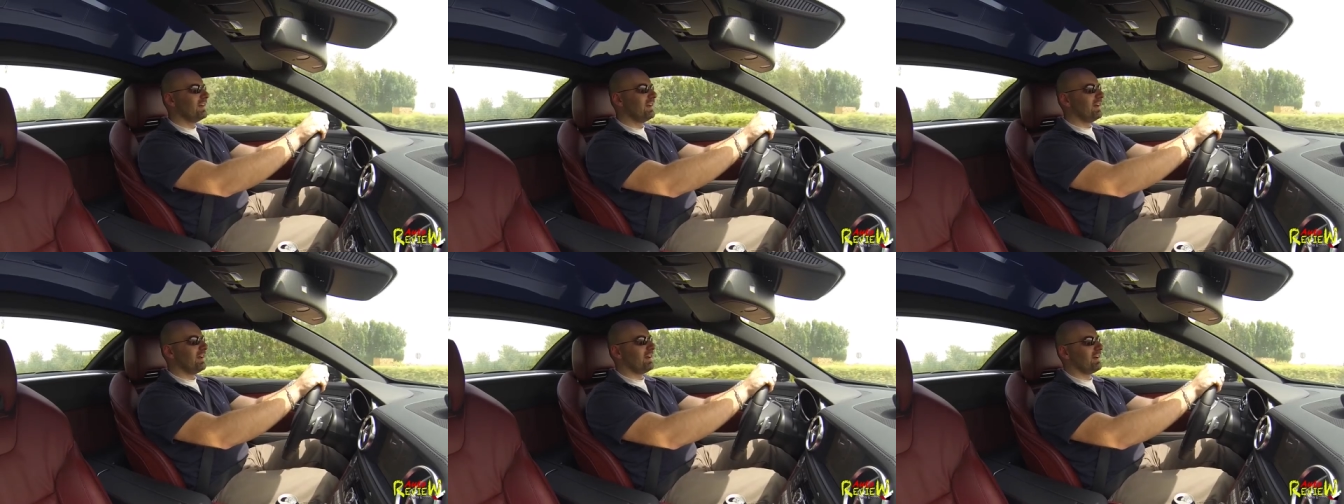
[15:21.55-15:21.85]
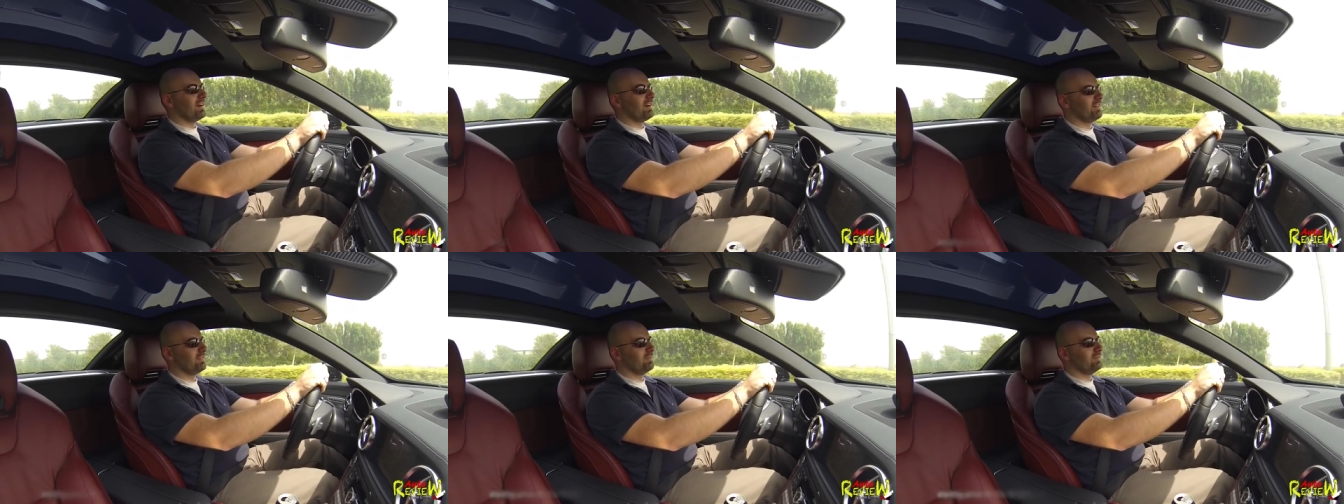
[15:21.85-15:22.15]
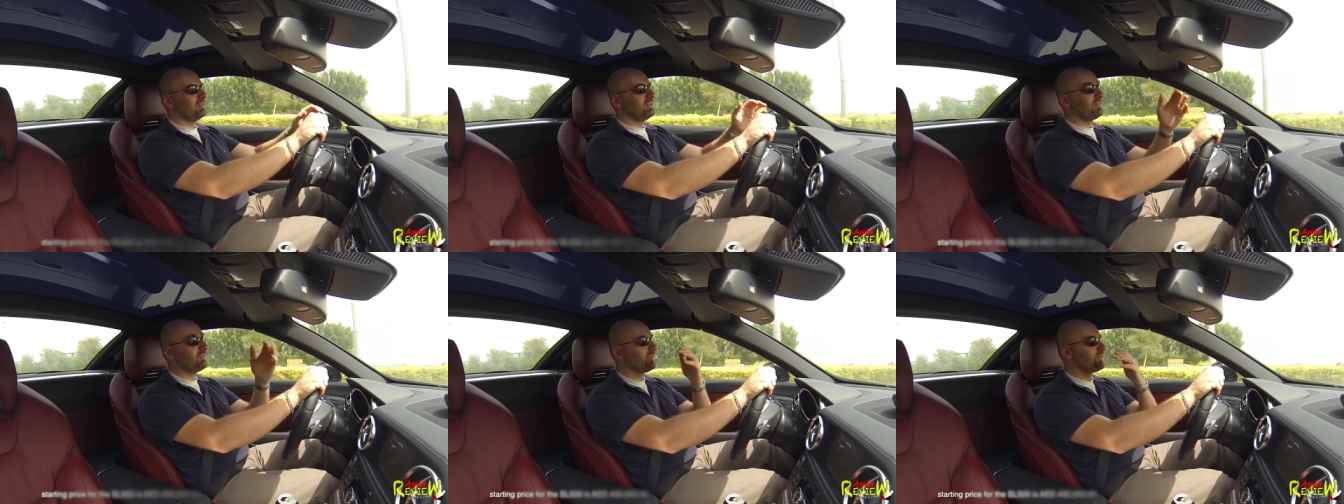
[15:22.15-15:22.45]
uh,
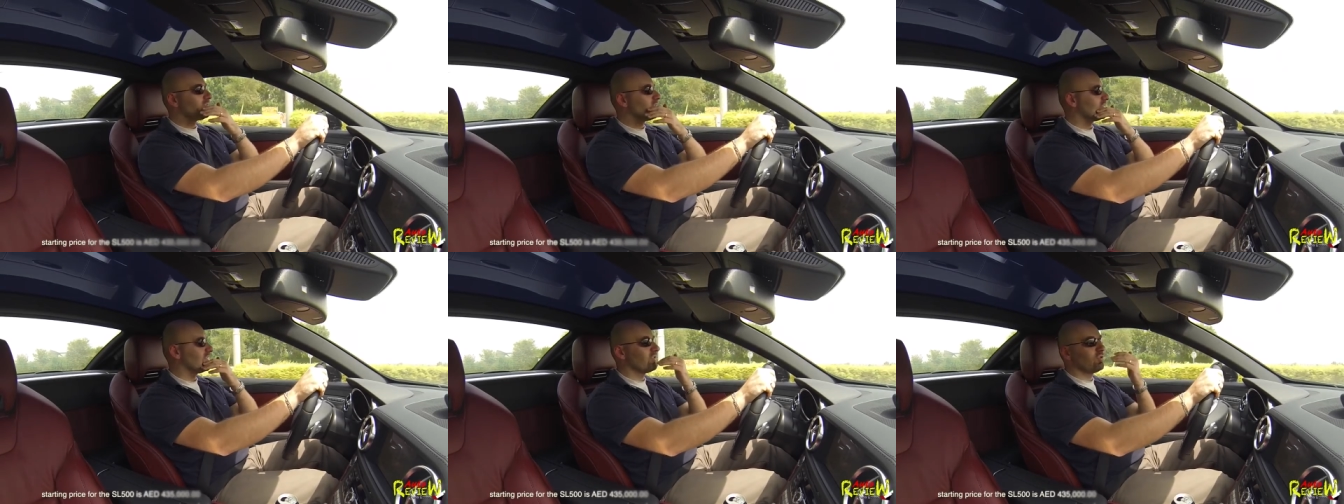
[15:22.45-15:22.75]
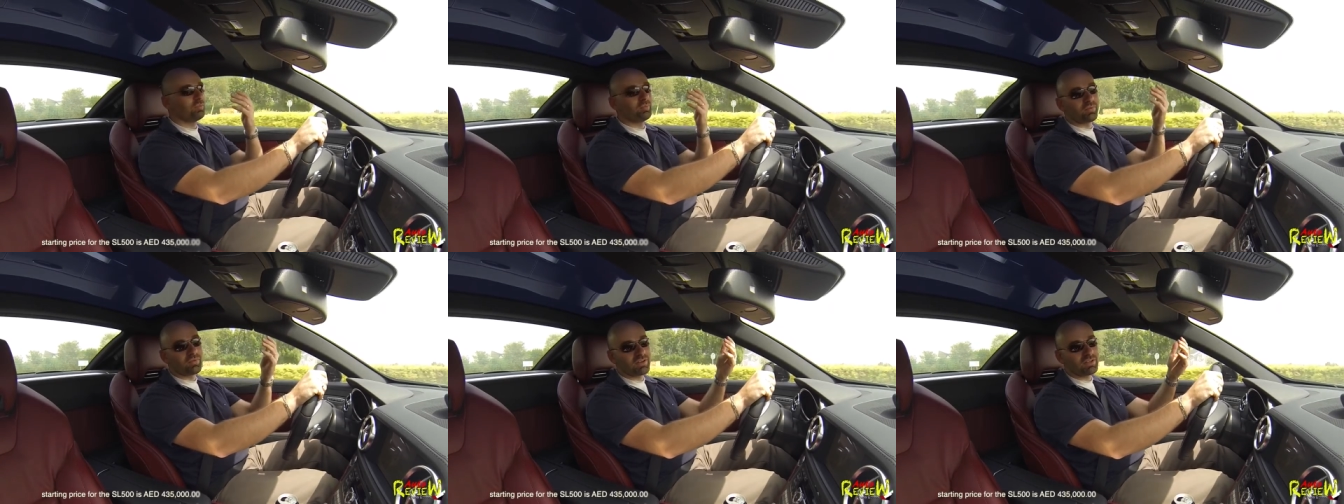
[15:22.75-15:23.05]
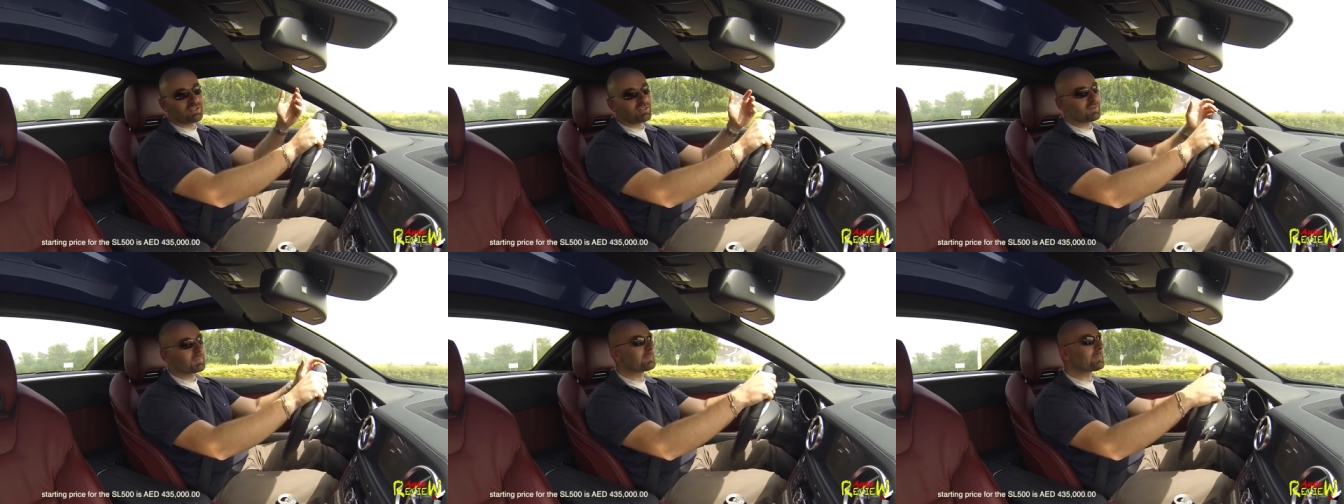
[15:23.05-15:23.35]
if you're not super
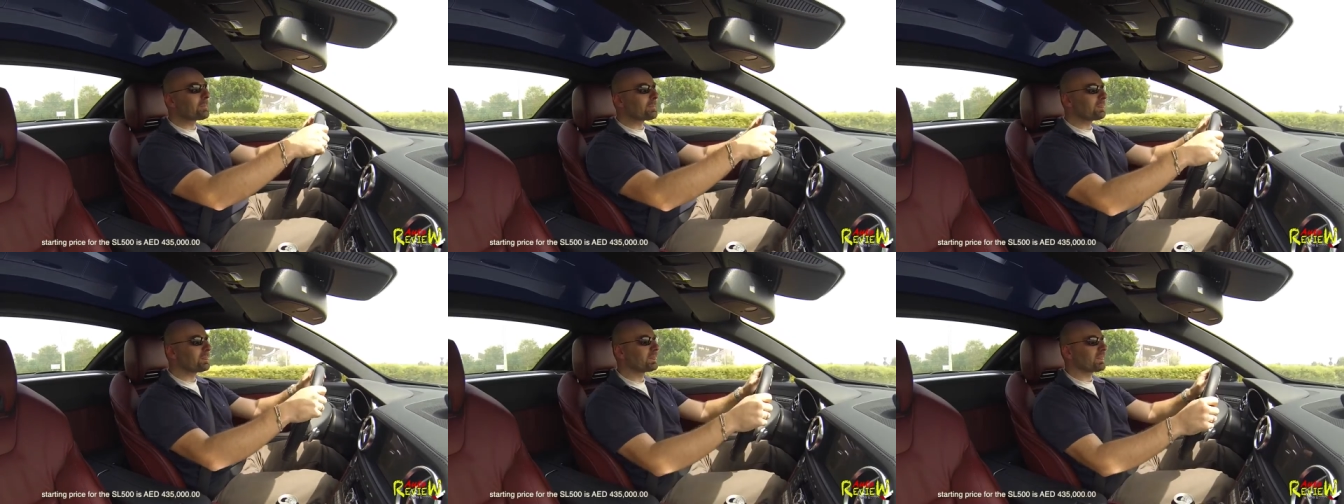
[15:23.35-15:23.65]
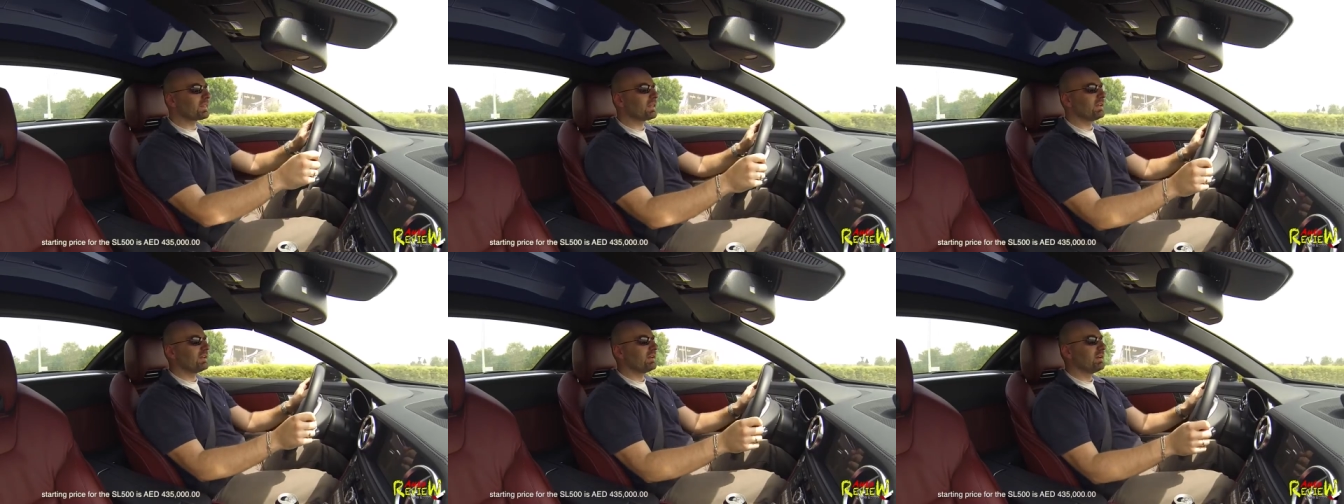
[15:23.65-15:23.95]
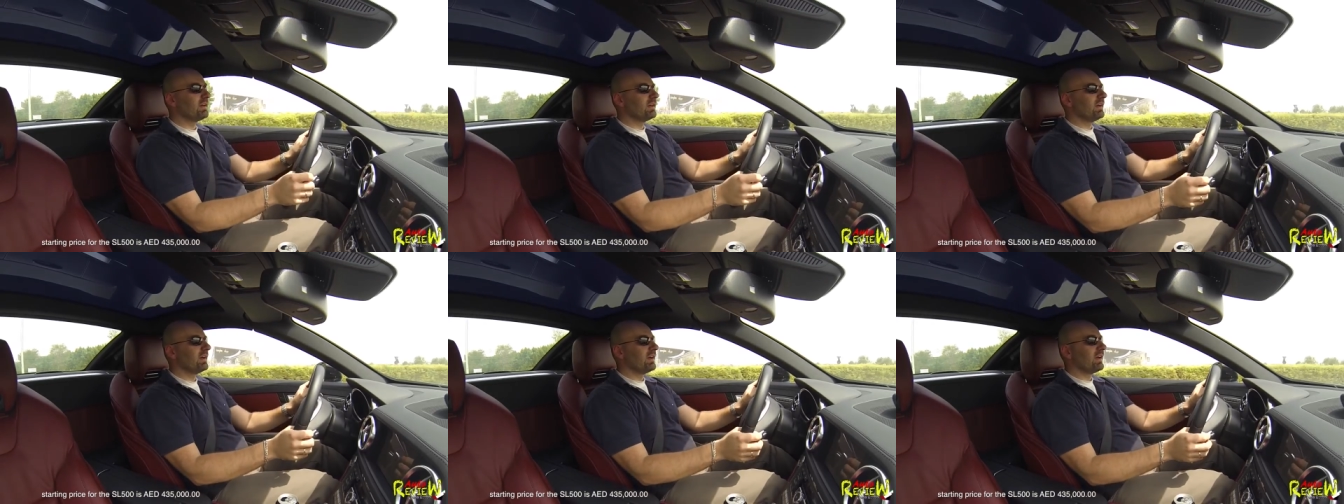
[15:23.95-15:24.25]
rich
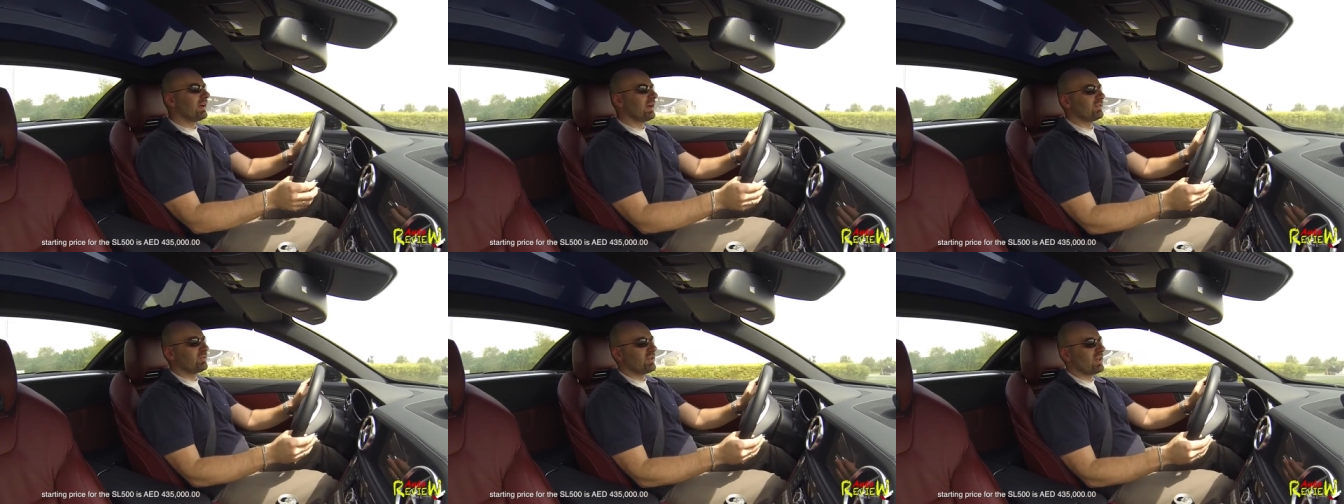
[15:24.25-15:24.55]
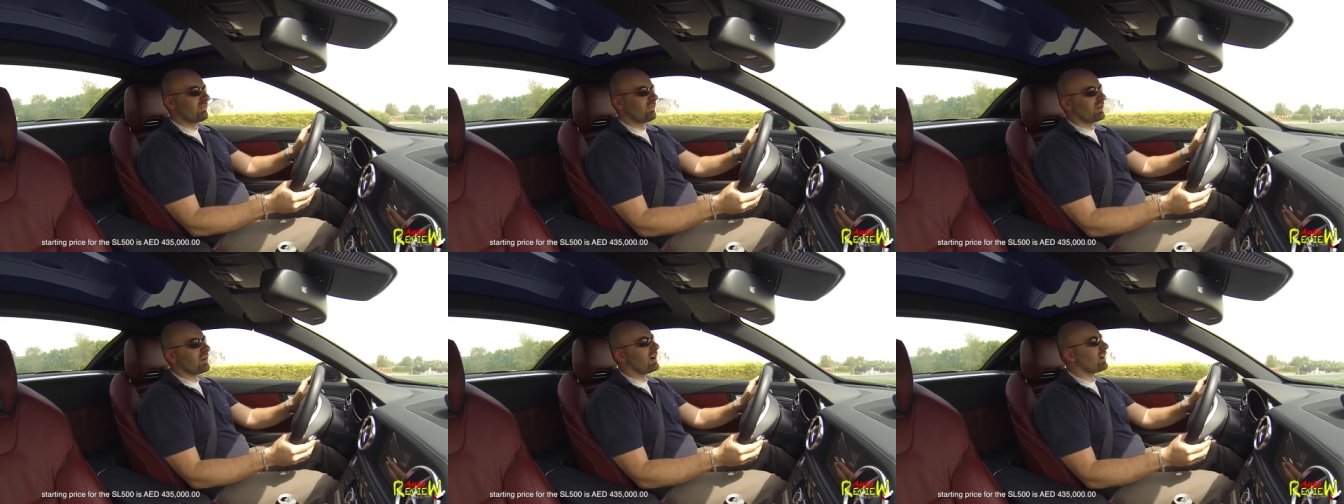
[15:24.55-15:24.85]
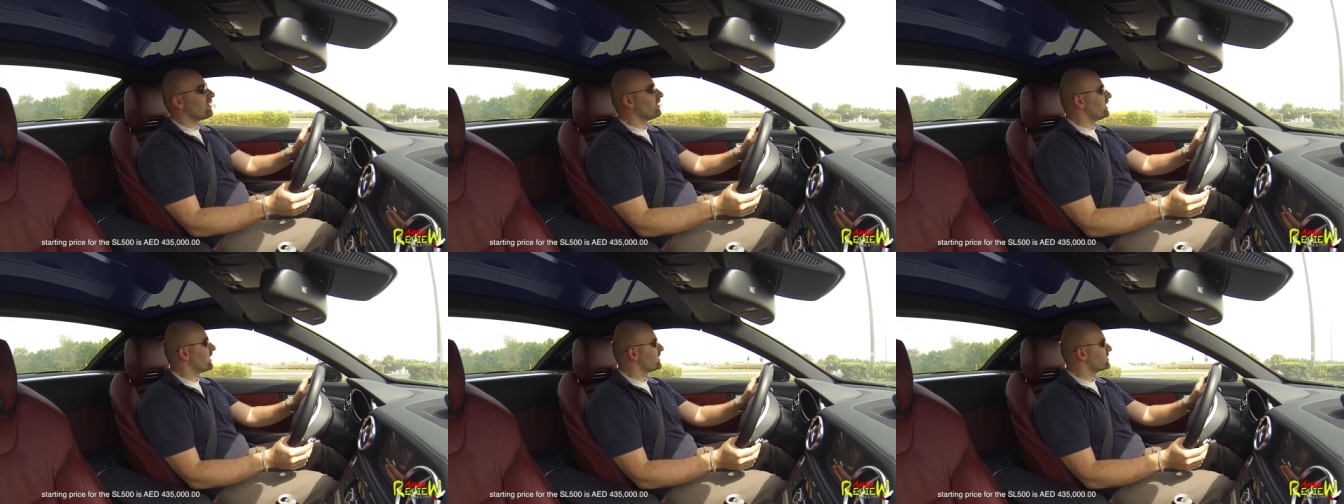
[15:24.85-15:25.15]
and you have a
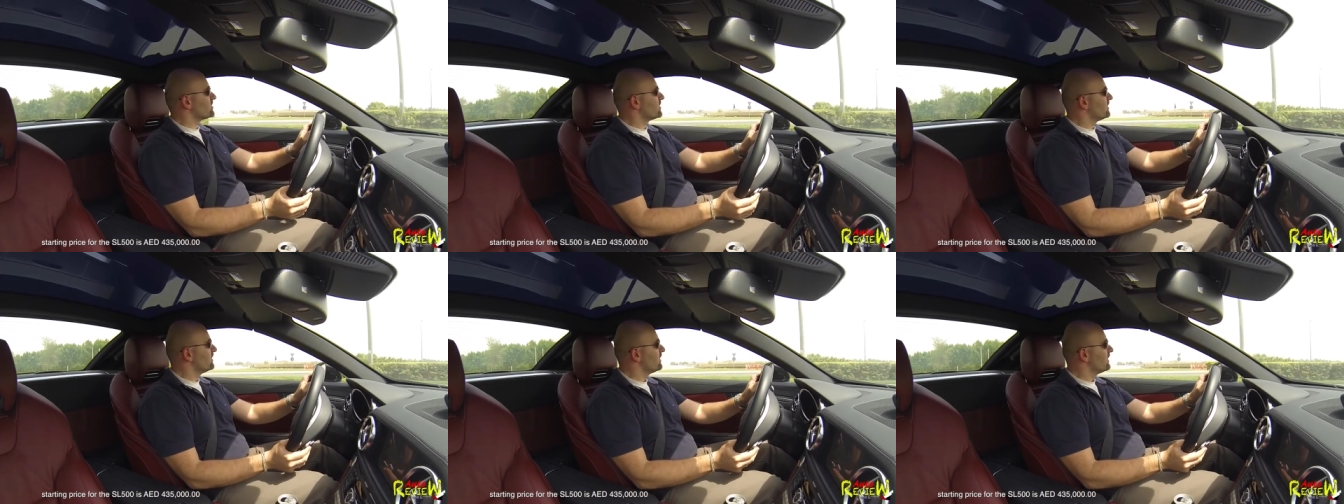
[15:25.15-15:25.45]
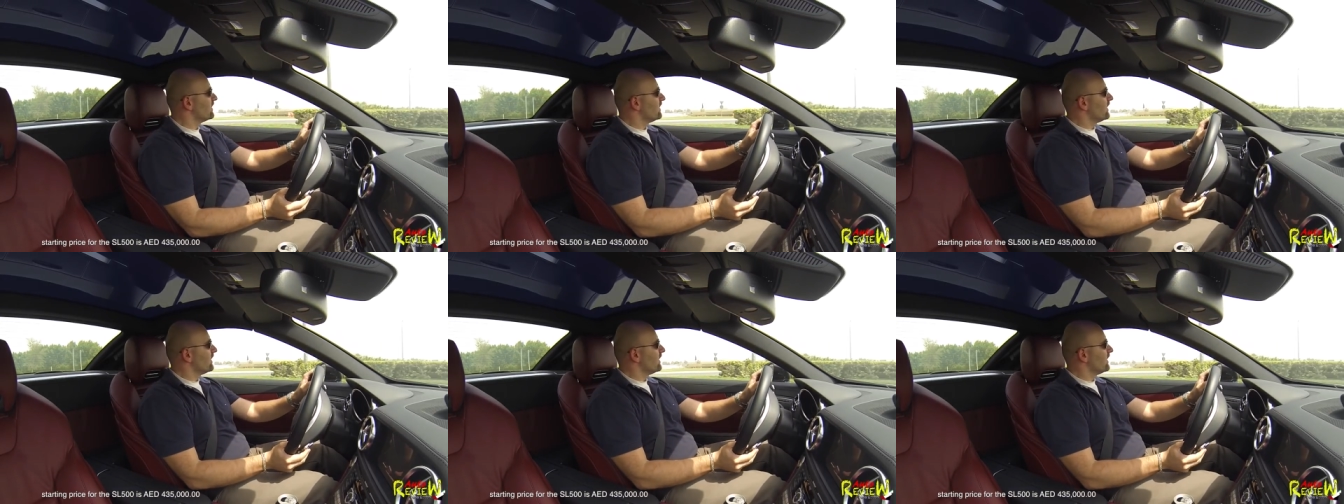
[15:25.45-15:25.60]
car collection,